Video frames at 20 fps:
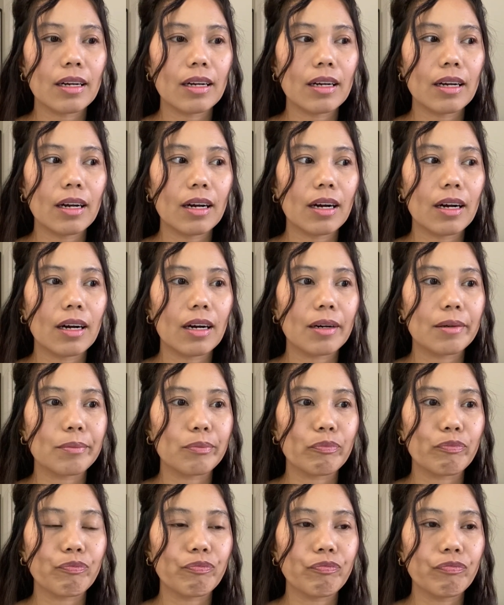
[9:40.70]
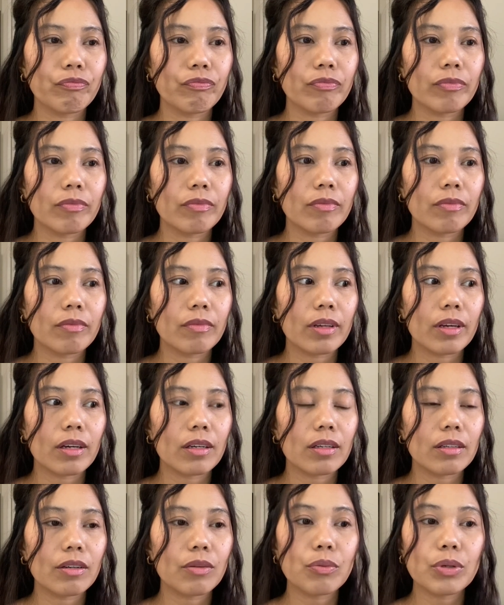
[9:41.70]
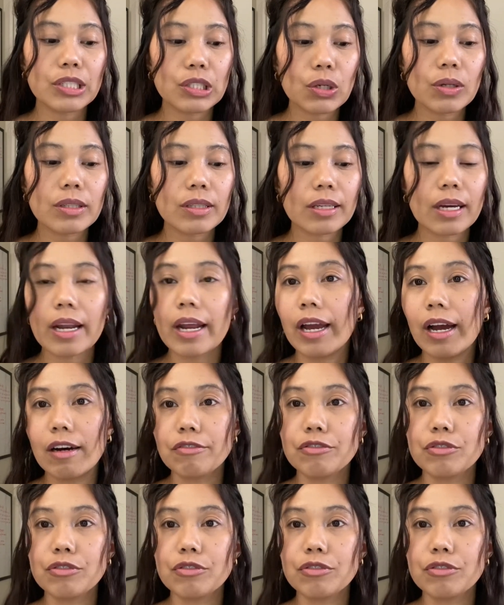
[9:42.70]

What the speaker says: the result that I have